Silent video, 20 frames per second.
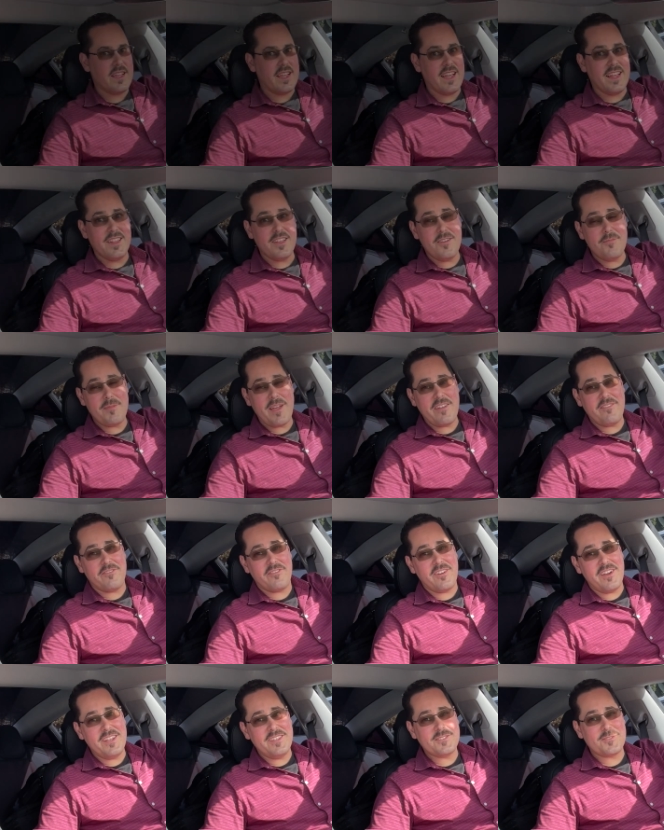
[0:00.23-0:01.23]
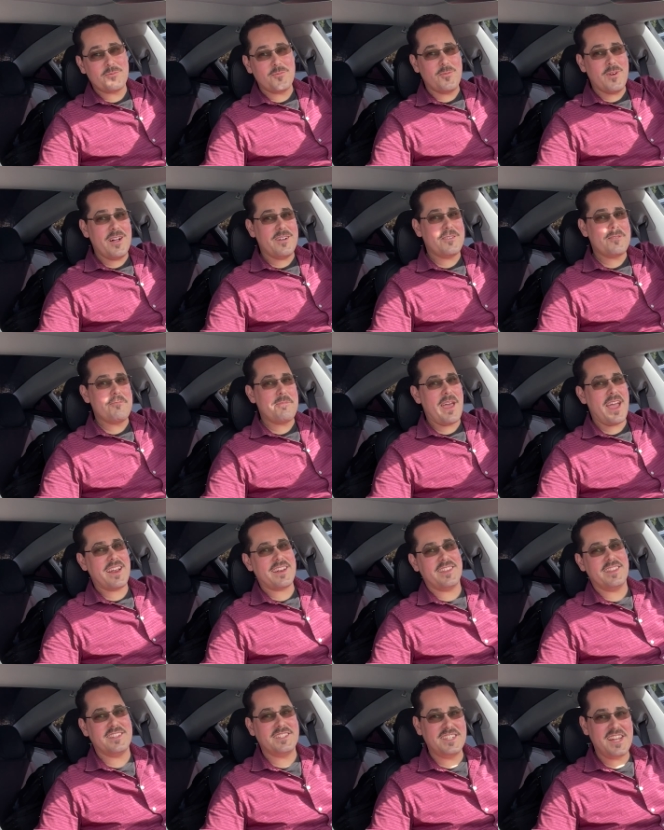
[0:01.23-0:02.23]
Hello my friends, welcome back
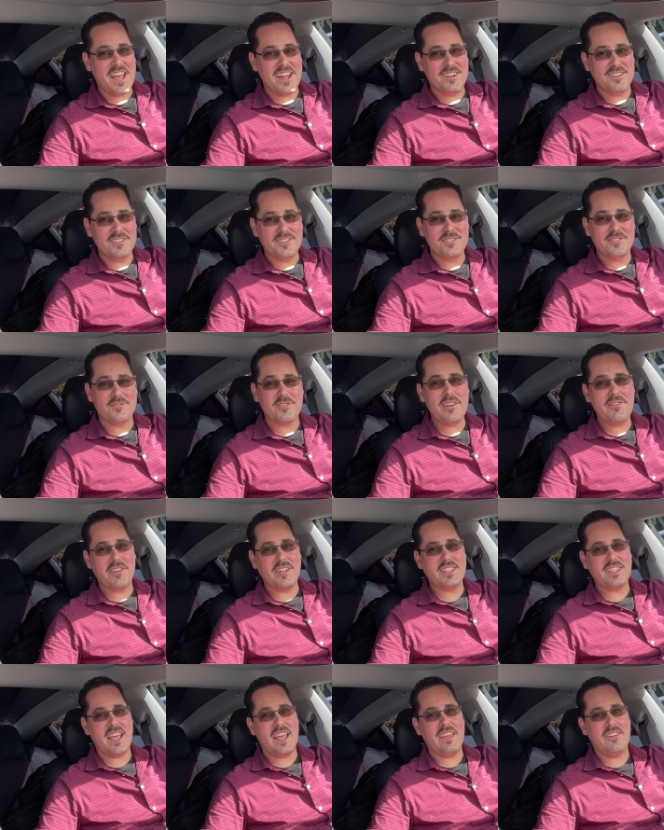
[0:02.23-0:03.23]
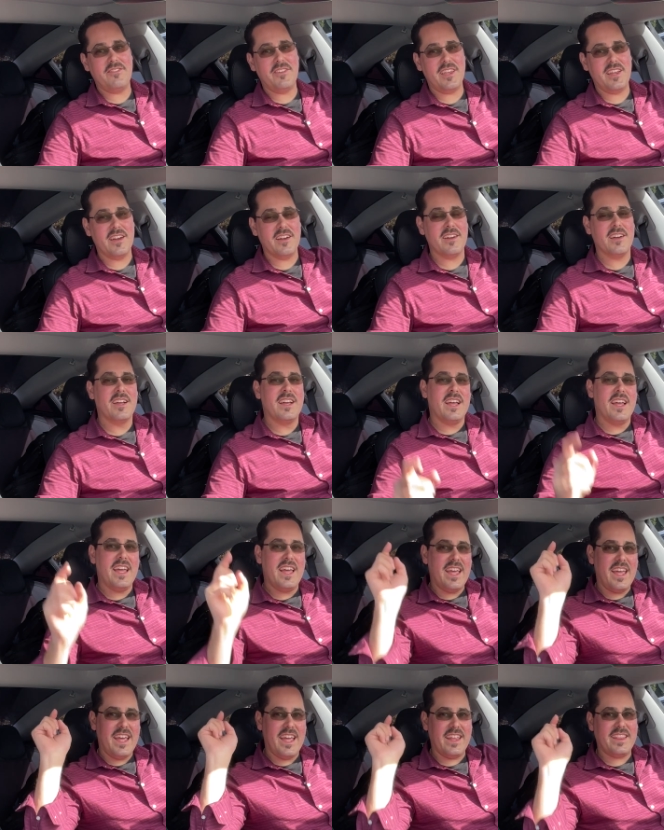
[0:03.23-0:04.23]
to the channel. Driven Dave here.
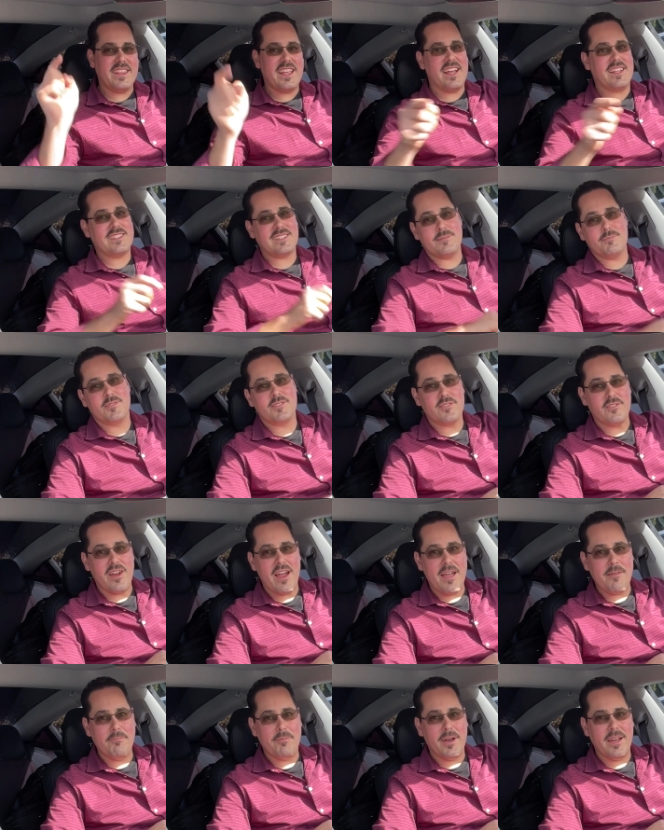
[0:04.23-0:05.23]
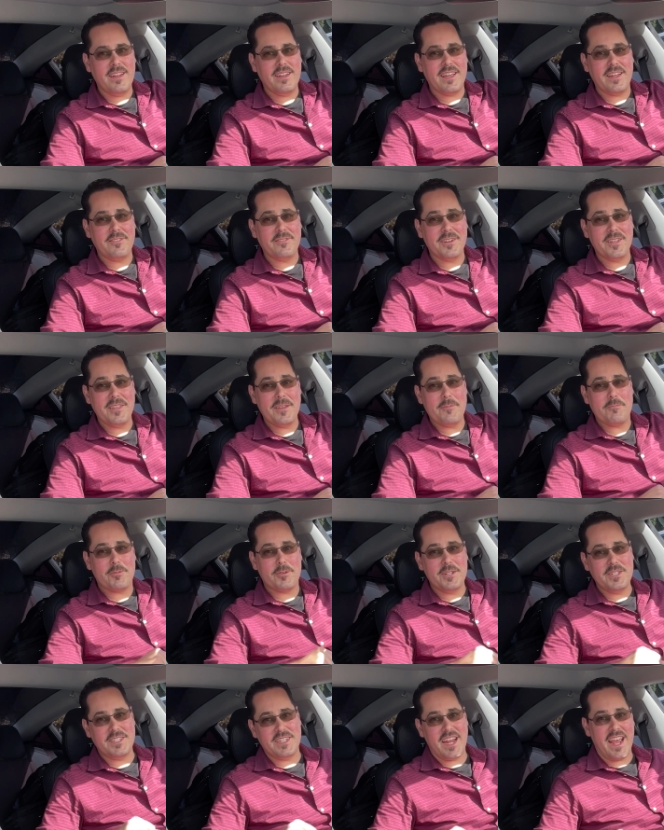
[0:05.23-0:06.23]
Hit that subscribe button, I'd really
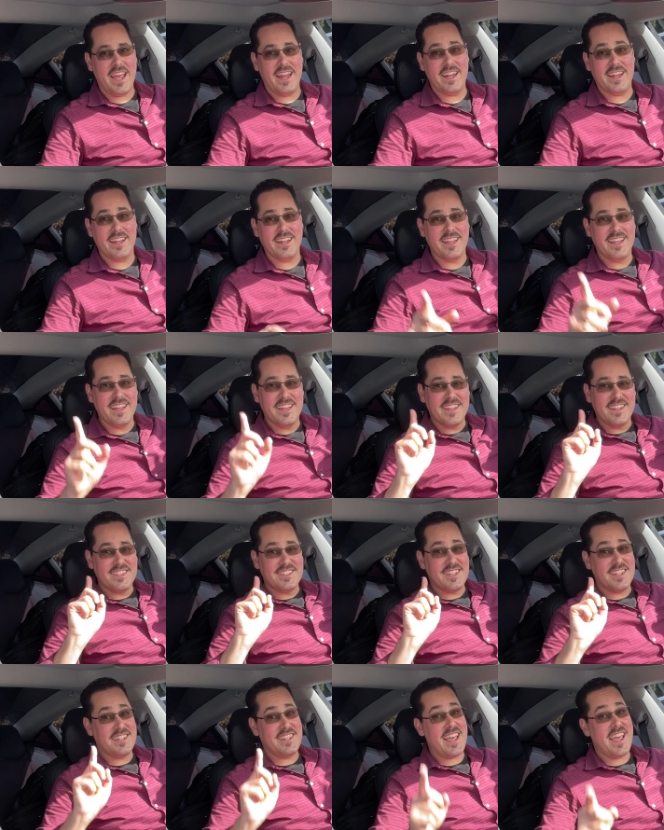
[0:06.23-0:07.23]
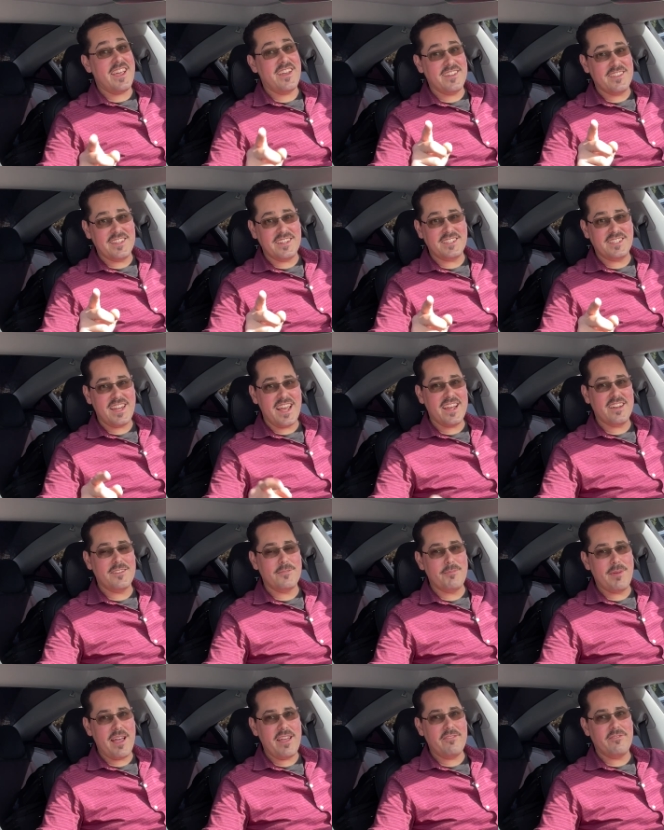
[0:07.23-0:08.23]
appreciate it. Today on the channel,
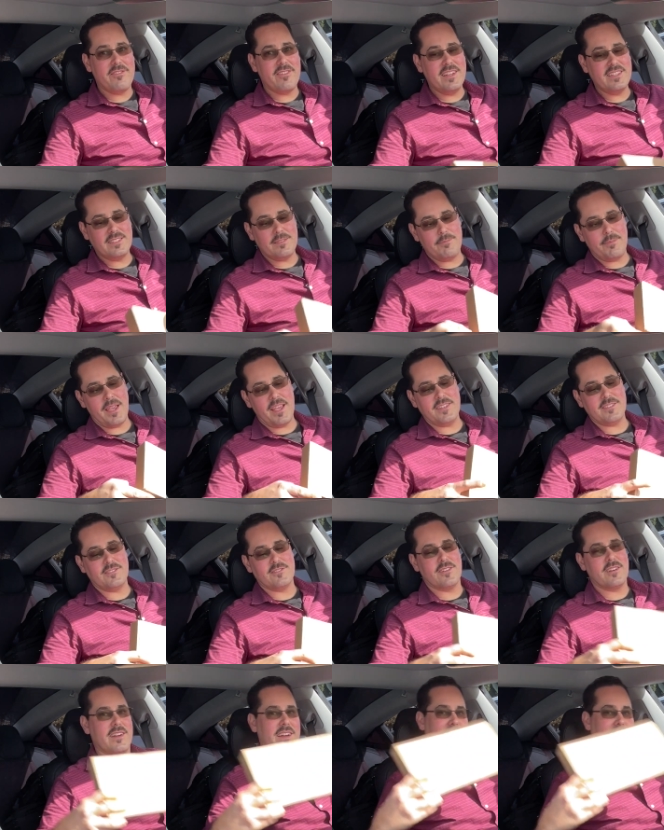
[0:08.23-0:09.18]
my friends at Basenor